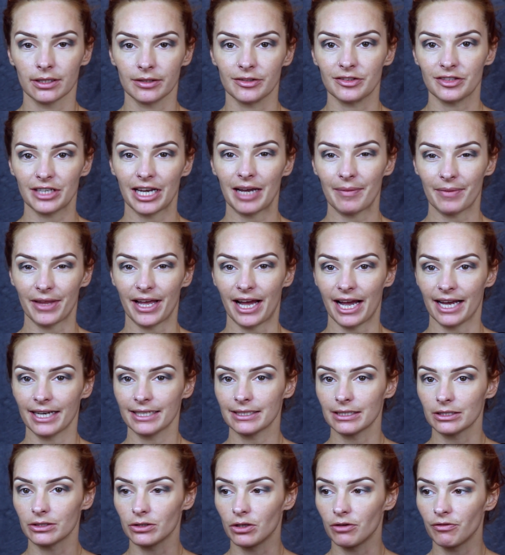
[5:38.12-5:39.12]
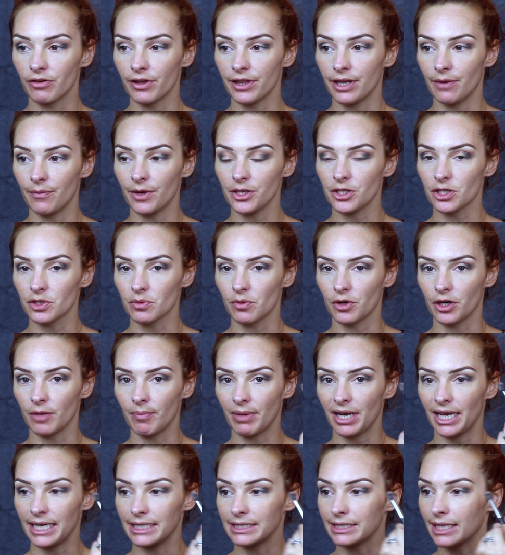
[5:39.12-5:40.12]
Just tap that excess off, and then we just want
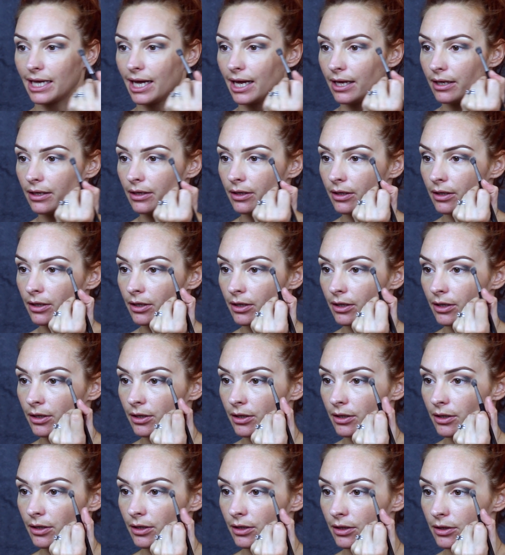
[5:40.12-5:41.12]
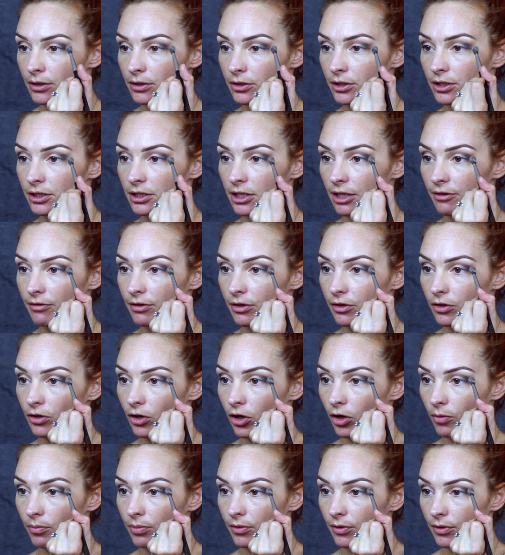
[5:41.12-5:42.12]
to place that just over the
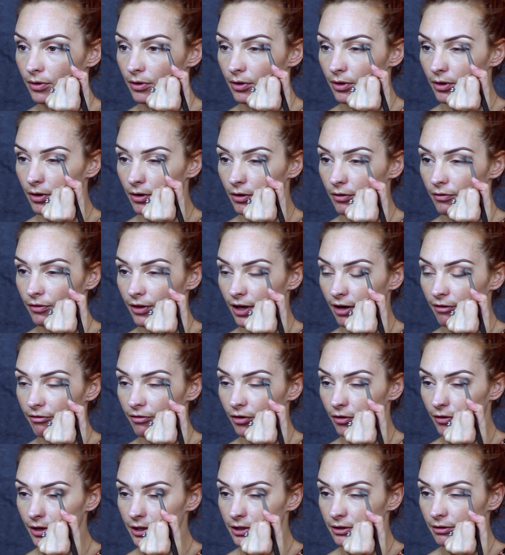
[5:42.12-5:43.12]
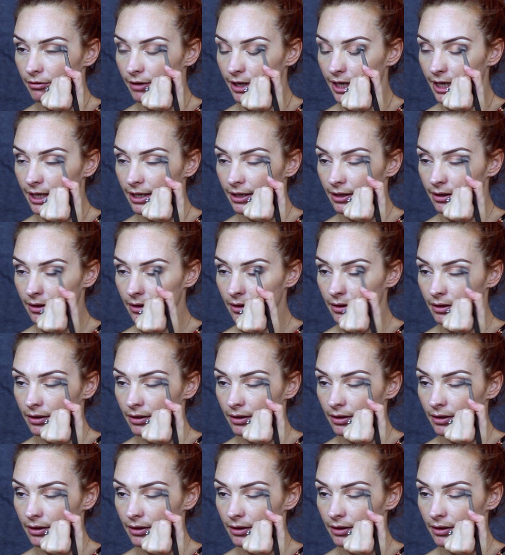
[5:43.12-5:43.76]
top of that forest green.